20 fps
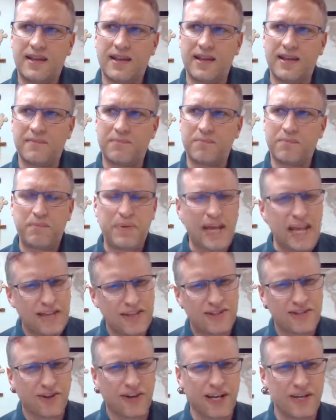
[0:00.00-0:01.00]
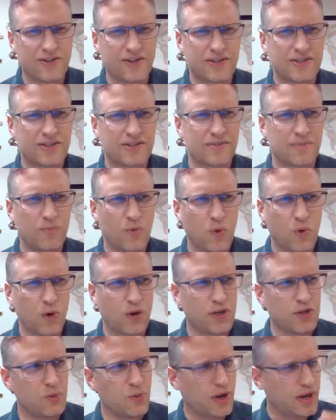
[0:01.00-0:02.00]
it piques your interest some
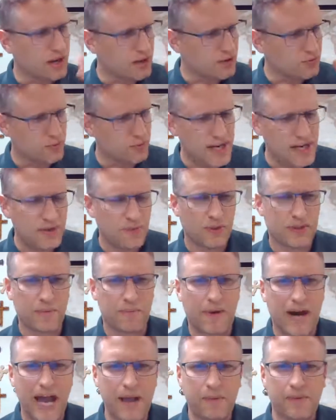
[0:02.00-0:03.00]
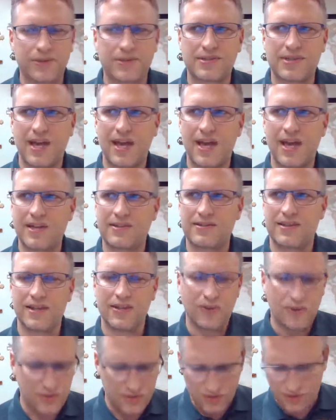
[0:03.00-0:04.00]
more, and you want to read what the Bible says, and
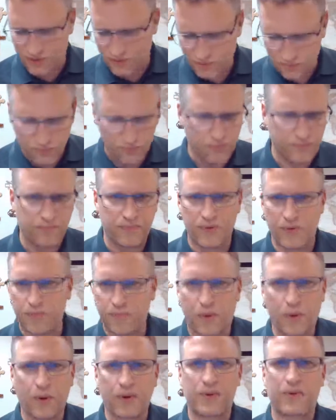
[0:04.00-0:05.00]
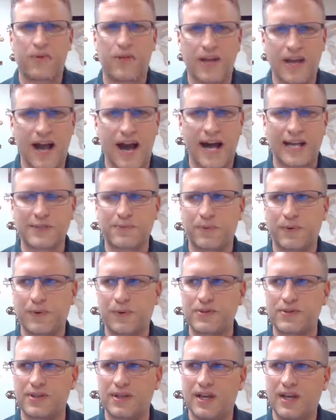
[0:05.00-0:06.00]
then you pour through the
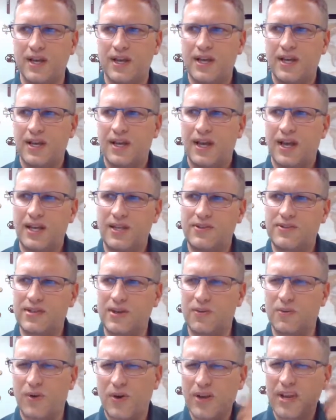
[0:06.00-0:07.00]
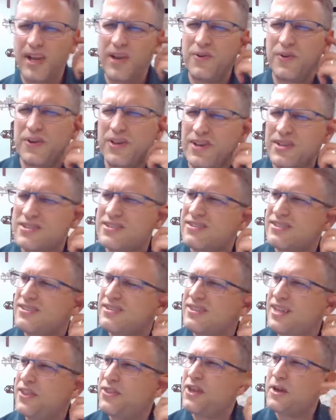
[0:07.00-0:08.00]
Gospels, and you say, well, okay, well, there's
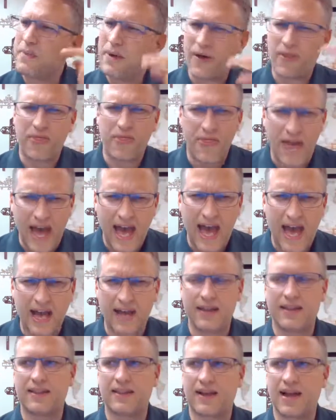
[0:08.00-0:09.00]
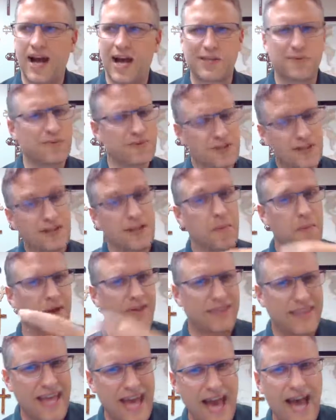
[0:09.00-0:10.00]
nothing about that in the Gospels, there's nothing
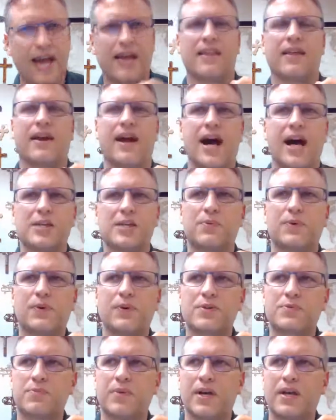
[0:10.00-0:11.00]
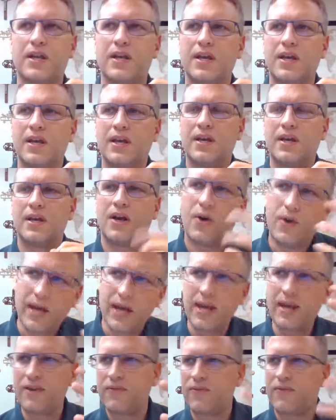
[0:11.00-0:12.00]
about that in the Gospels, but
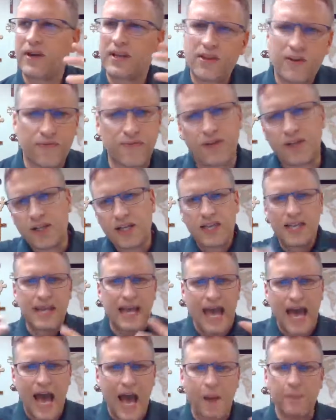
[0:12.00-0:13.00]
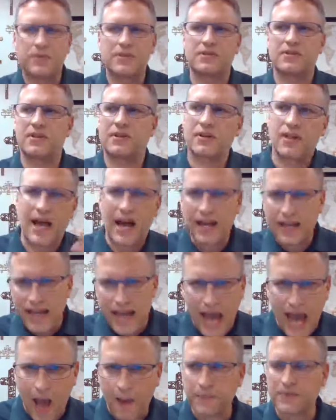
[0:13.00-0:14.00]
okay, fine, they're filling in the gaps. There are a lot of
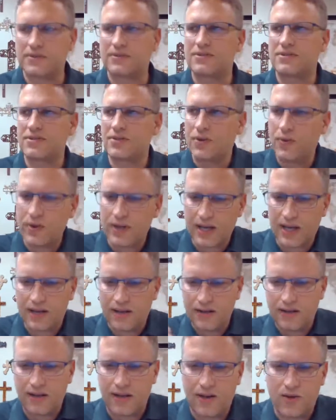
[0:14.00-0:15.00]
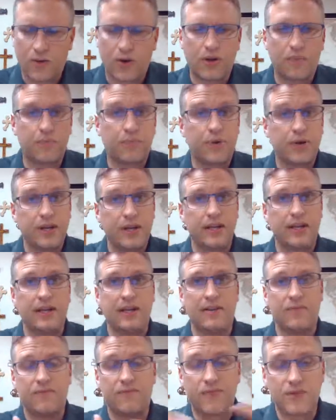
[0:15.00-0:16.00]
gaps, and so we can, in order to put it
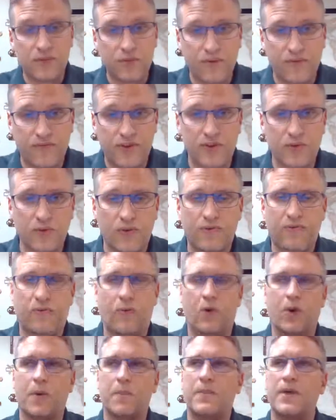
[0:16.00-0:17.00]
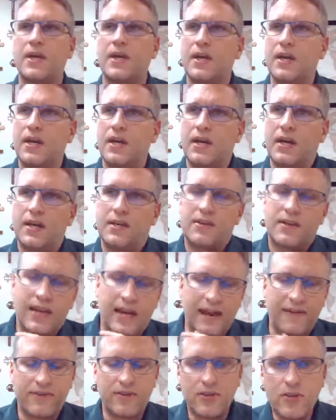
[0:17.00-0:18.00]
in visual form,
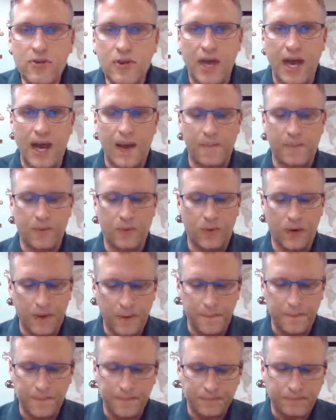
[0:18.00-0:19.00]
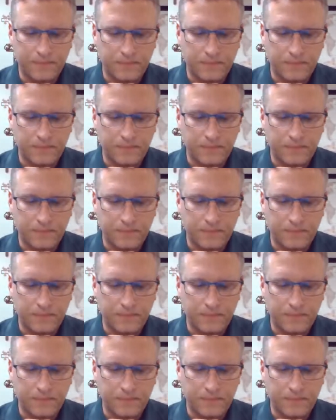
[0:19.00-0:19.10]
we have to do that. Well,